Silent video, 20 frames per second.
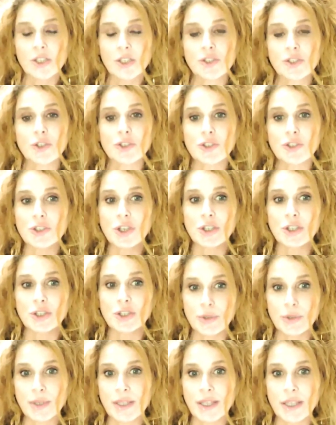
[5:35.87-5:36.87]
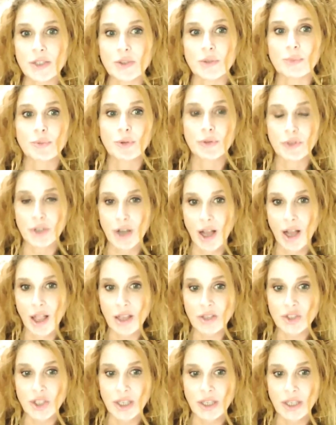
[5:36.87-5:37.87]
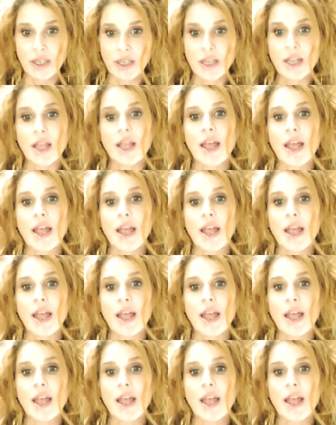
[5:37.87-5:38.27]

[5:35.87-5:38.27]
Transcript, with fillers: So you should start doing things to improve your collagen